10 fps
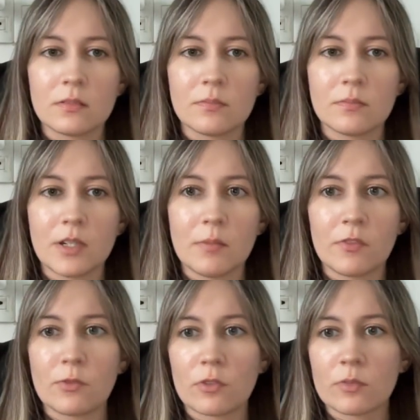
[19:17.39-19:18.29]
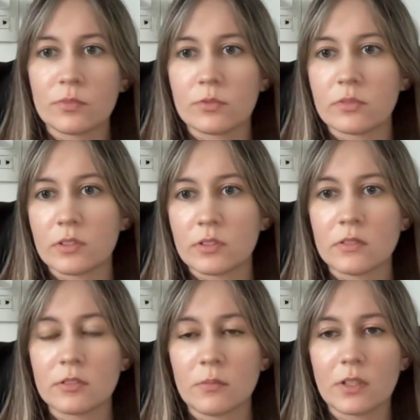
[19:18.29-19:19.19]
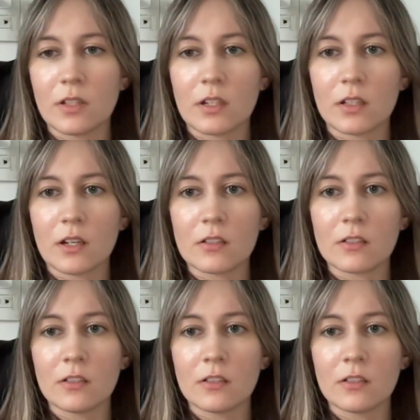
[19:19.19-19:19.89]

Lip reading: maybe workbooks, something like that.